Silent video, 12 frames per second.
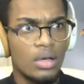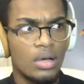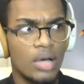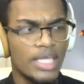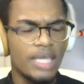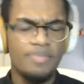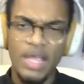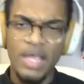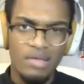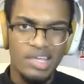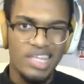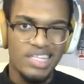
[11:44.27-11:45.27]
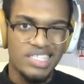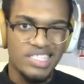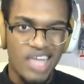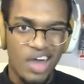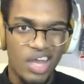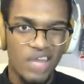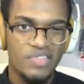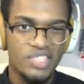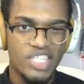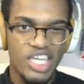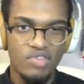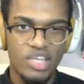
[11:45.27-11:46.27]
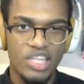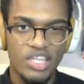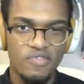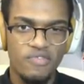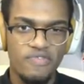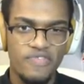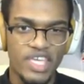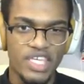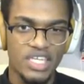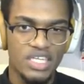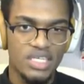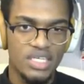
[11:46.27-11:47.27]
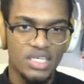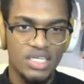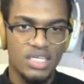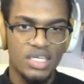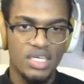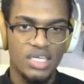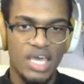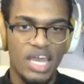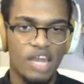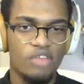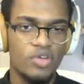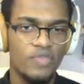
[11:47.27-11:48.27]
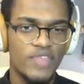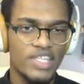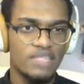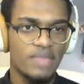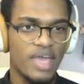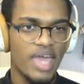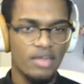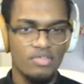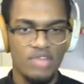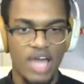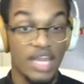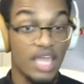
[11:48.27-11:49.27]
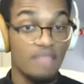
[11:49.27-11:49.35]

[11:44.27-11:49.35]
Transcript: I keep hearing like the sound of skittery little feet. And I don't know if that's in my head or not.